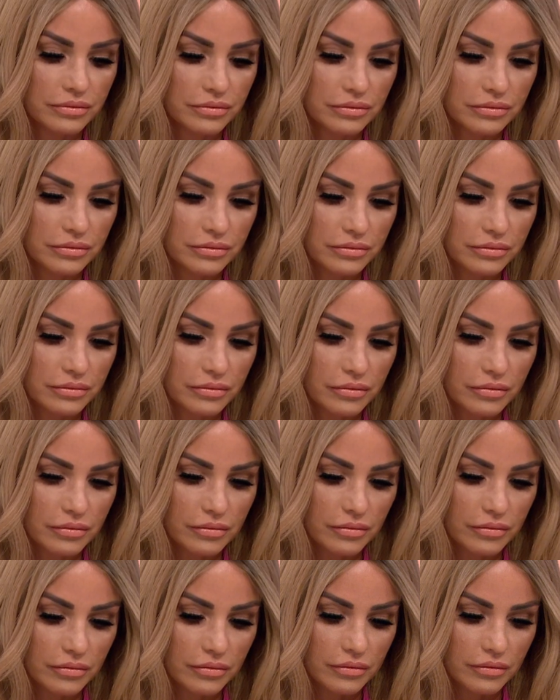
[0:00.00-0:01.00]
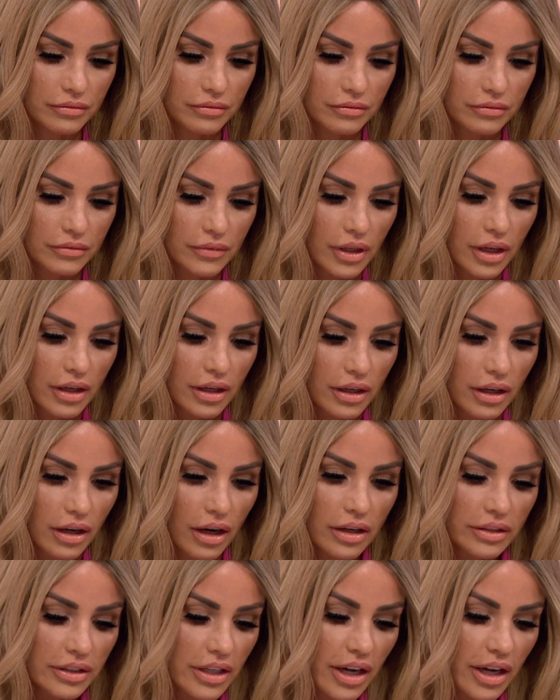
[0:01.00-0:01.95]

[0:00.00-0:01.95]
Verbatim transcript: you stay single or...?